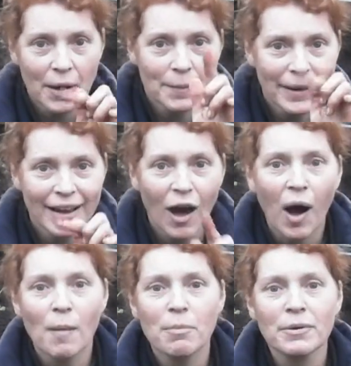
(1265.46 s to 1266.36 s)
coming
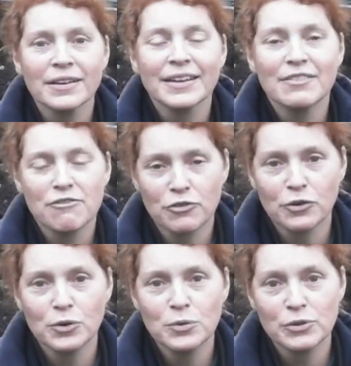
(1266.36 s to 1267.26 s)
up
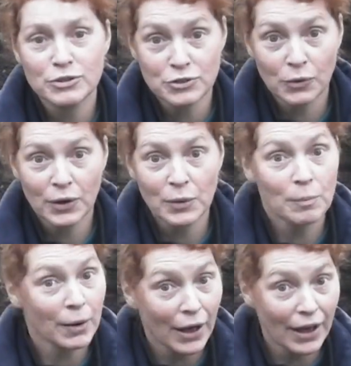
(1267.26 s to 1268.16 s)
through the soil,
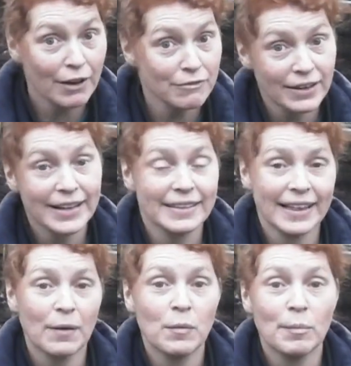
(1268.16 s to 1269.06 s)
but hopefully
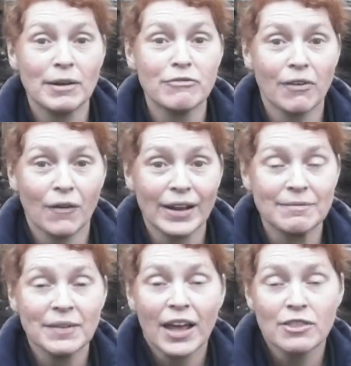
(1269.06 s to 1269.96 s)
that will be
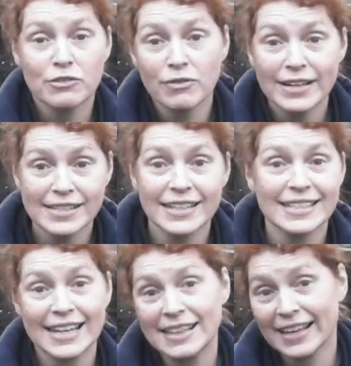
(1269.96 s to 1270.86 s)
fine. The reason
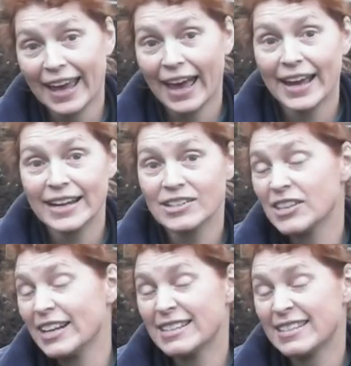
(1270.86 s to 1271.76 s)
it's in the
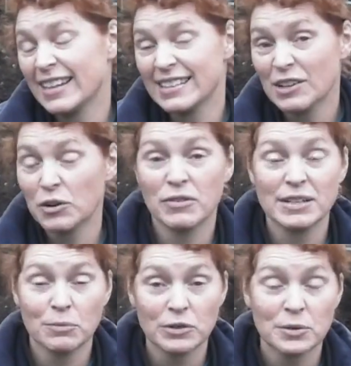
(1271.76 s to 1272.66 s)
cage is no
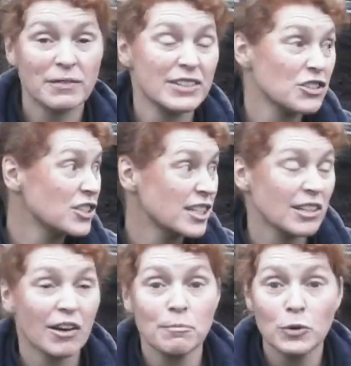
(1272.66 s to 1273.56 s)
reason whatsoever. It's just
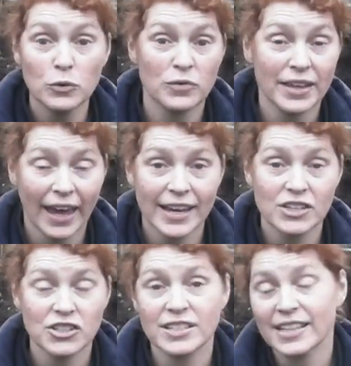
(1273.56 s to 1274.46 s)
because I moved the
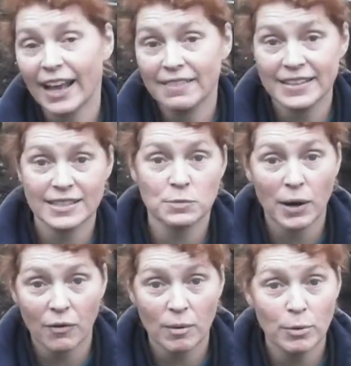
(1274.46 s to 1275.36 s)
cages and this is
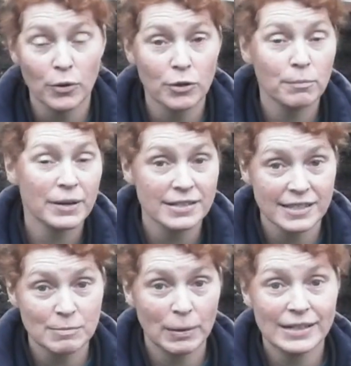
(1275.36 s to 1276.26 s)
where I put them, because
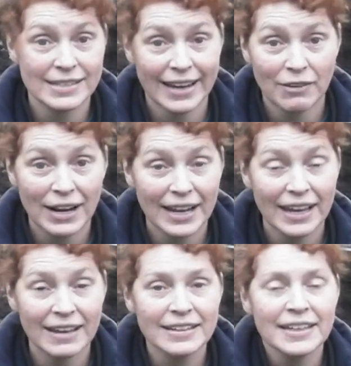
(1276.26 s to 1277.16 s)
this bed is now
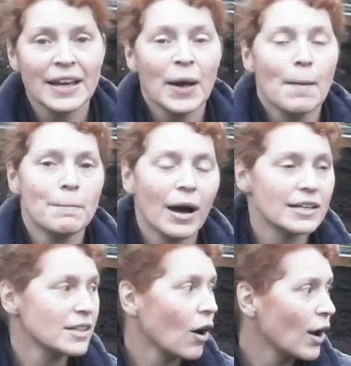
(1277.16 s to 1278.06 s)
clear.
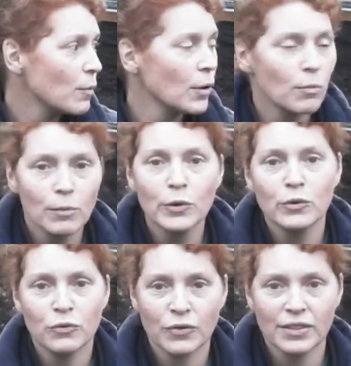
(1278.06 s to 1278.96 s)
But I will
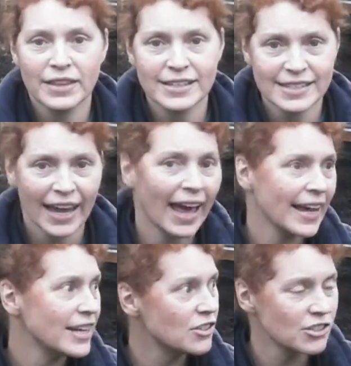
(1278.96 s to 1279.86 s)
move this
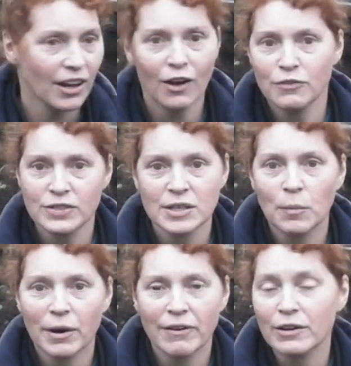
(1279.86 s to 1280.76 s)
cage over
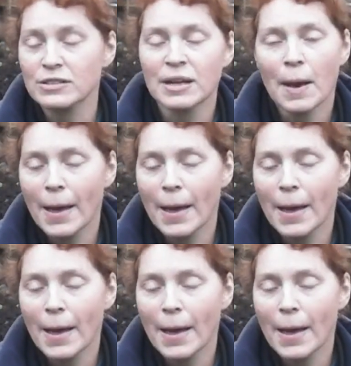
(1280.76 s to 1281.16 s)
somewhere else.